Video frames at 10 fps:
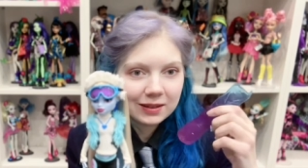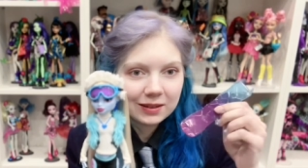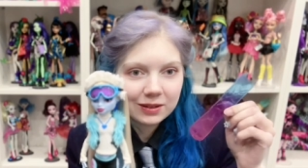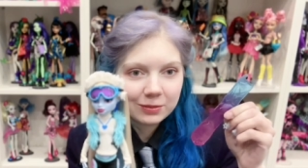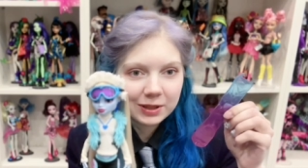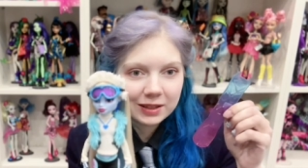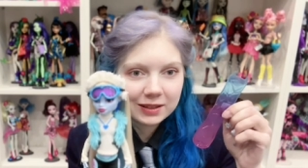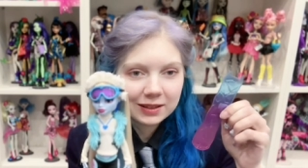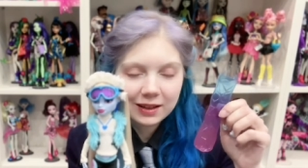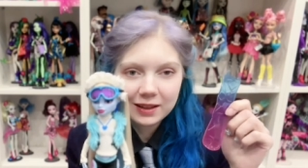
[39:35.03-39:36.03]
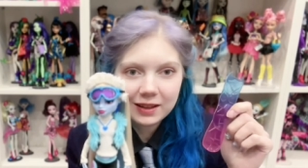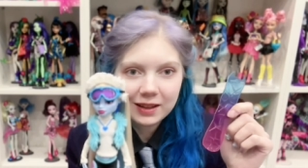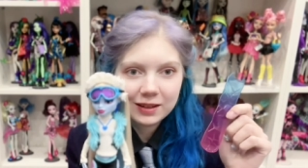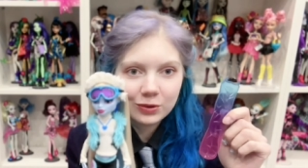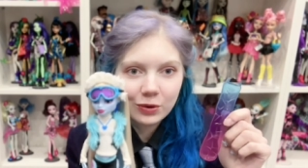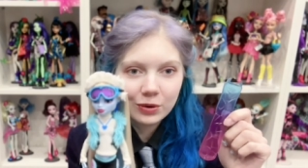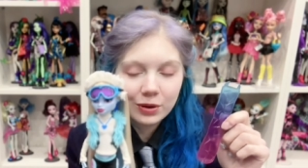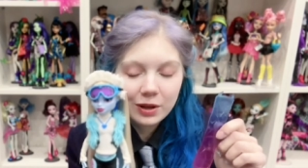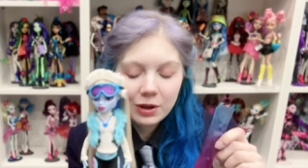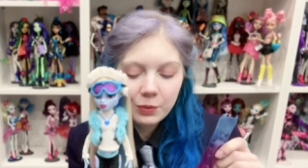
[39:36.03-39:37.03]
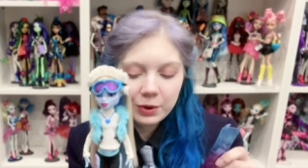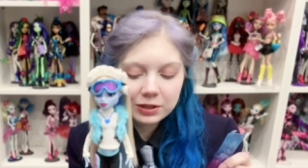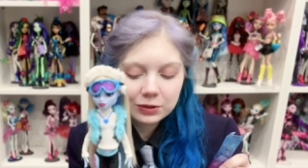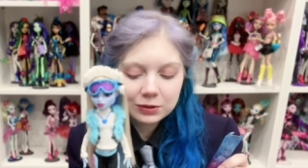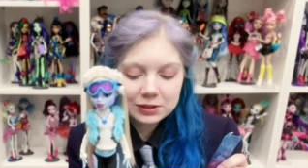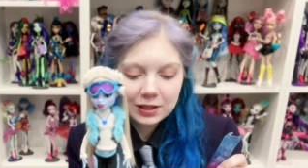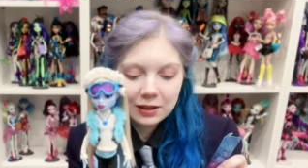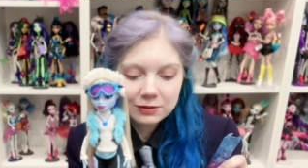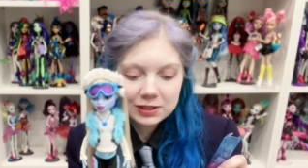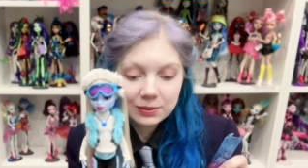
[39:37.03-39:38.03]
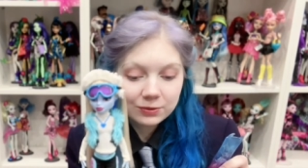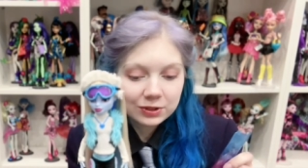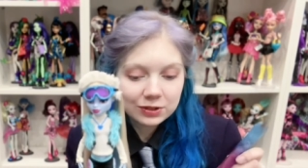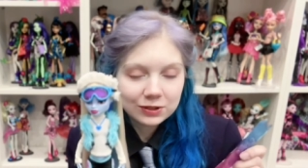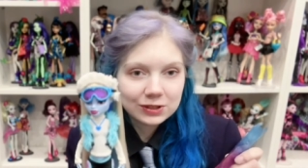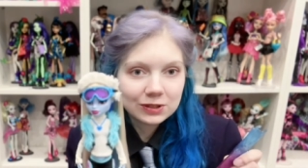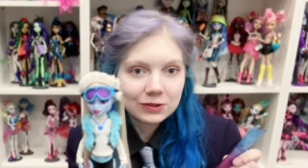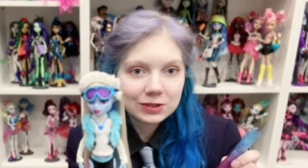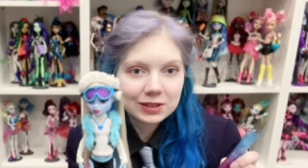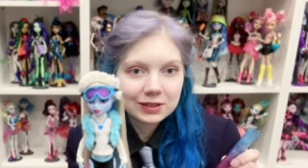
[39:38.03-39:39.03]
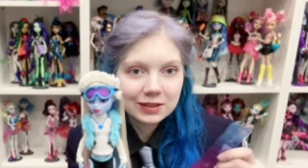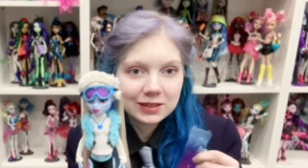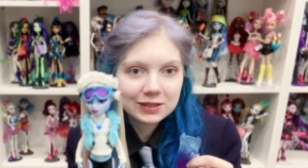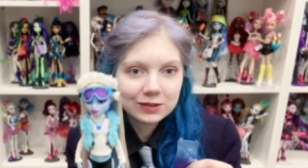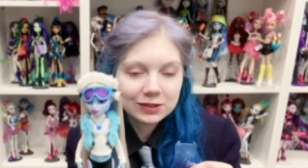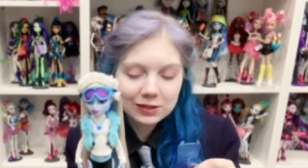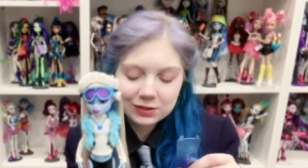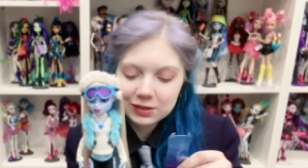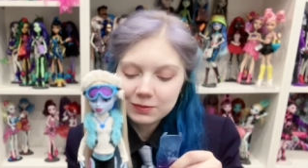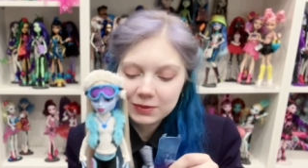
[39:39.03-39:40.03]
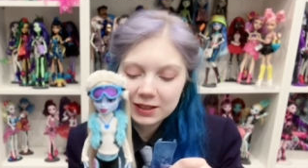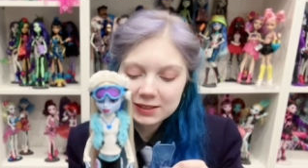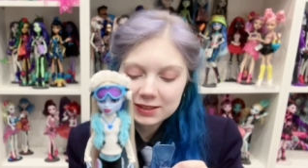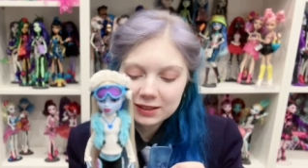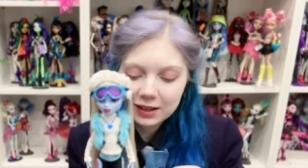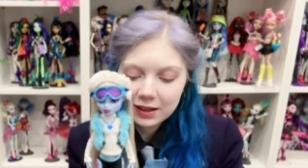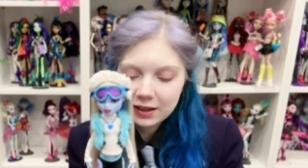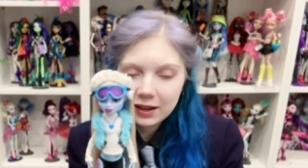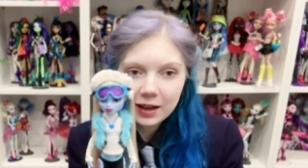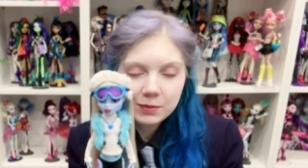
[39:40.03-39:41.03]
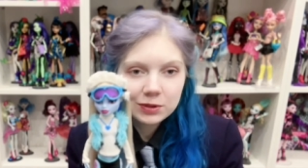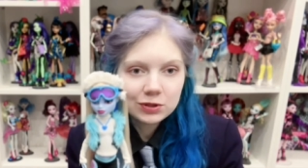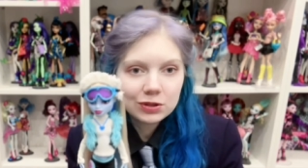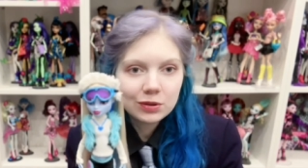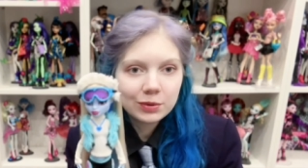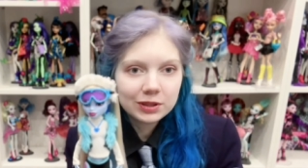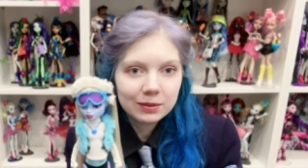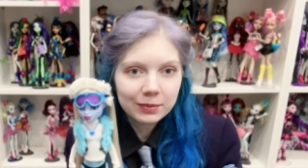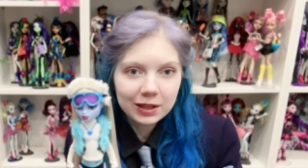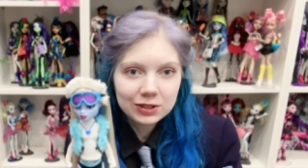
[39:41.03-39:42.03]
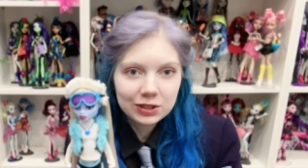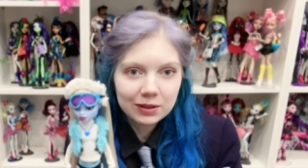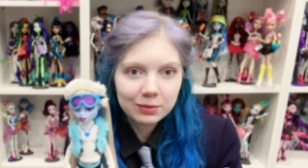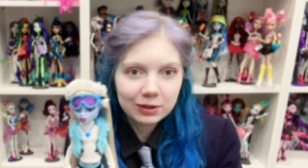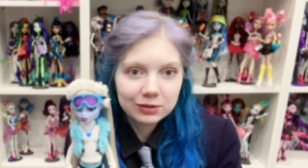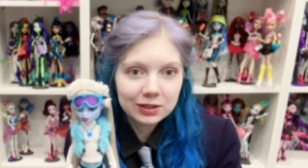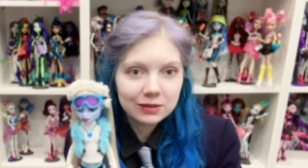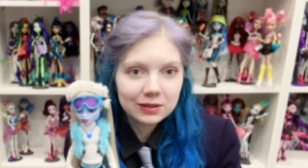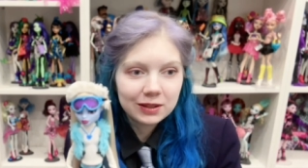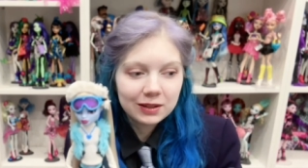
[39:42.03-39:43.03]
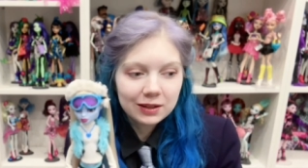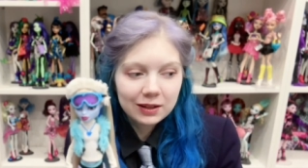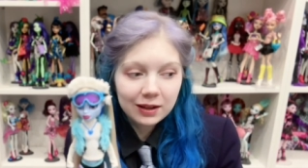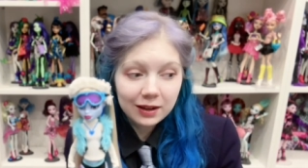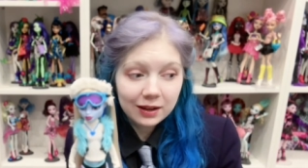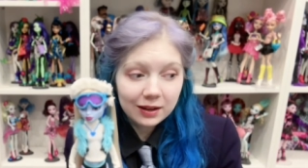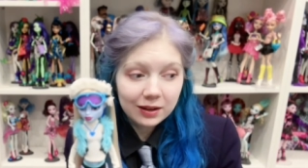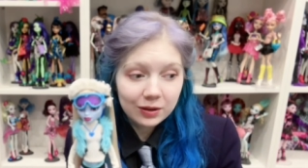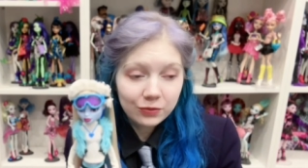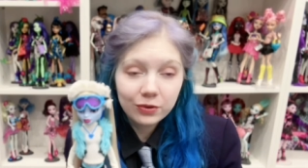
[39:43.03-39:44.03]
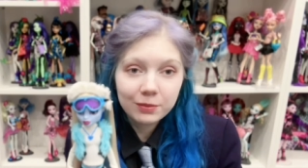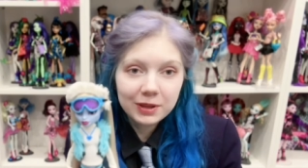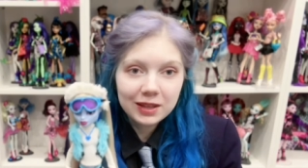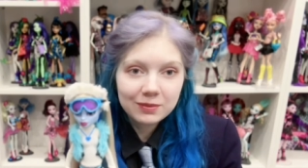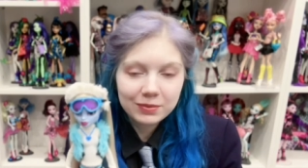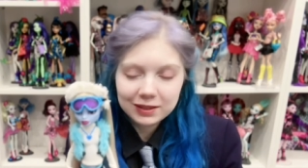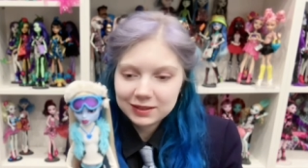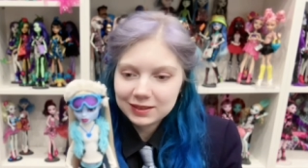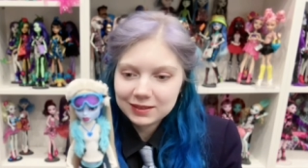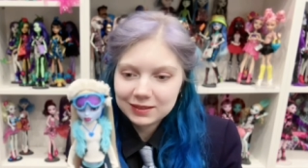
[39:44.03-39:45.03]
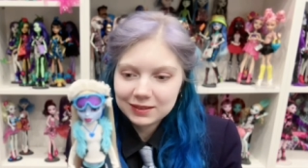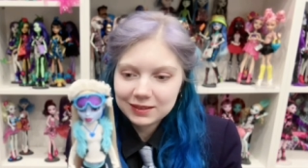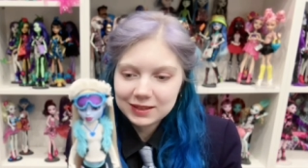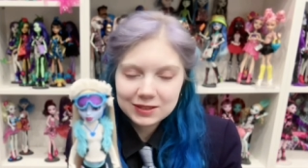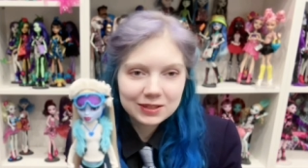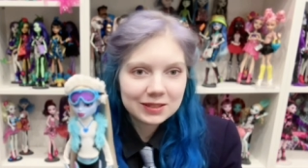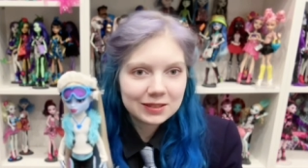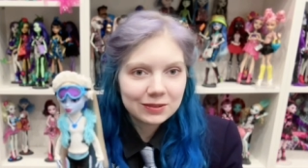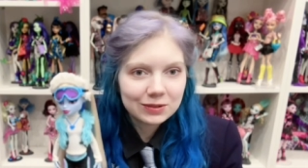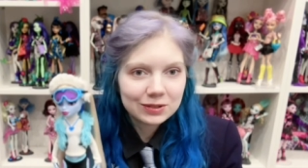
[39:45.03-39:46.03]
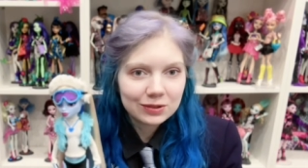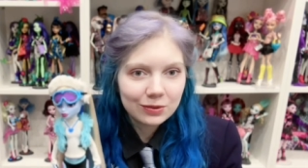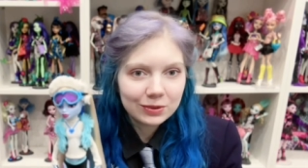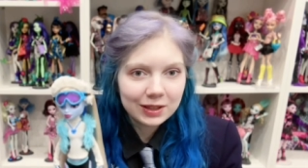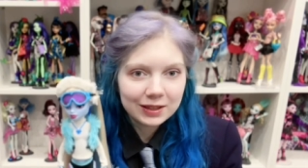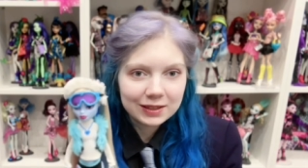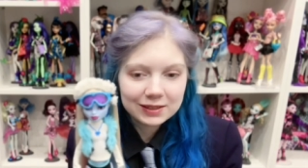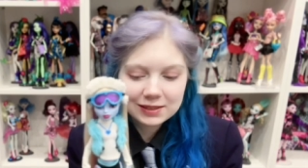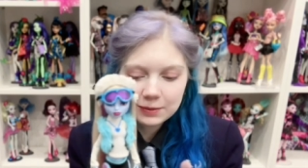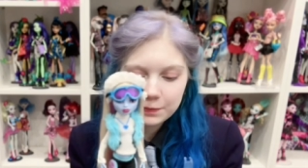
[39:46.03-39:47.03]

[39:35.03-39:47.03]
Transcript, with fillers: oh my god I adore when those have something translucent this translucent plastic I'm not sure what a magic about it uh, for me but this just looks so nice.